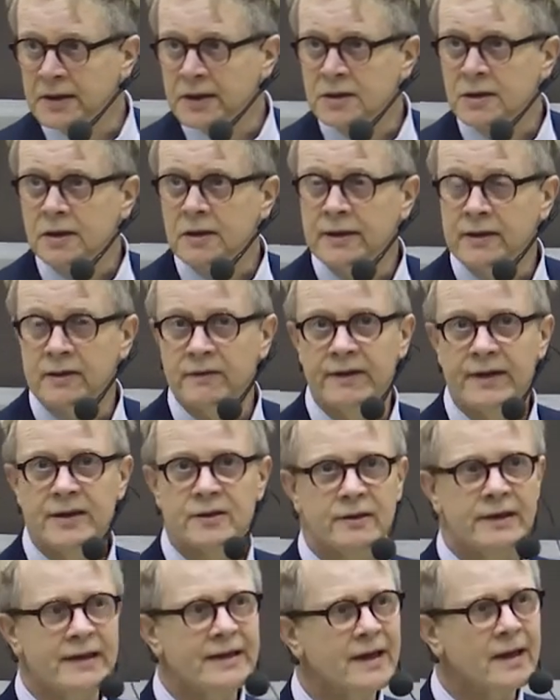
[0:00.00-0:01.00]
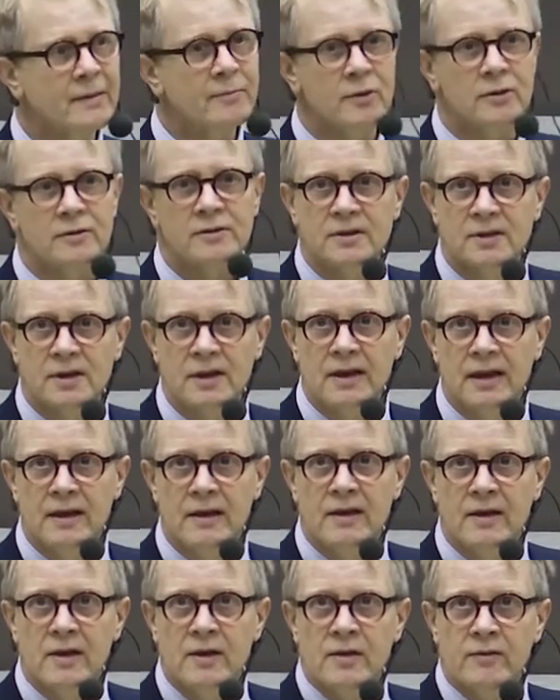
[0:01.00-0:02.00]
digital innovation enables
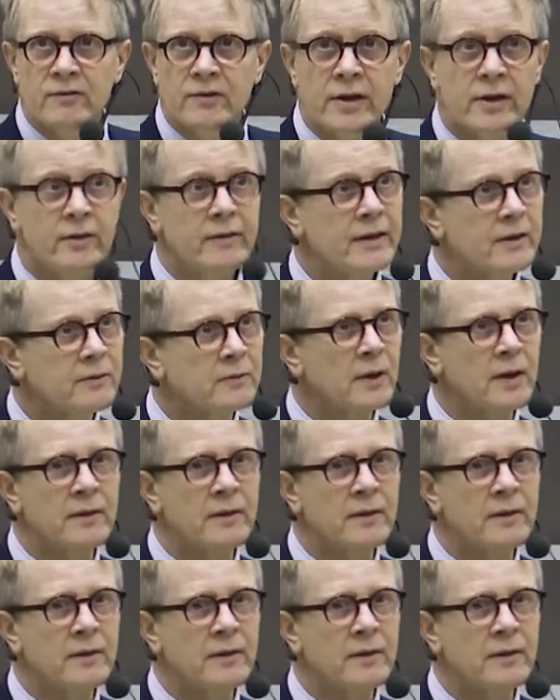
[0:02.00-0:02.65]
varied,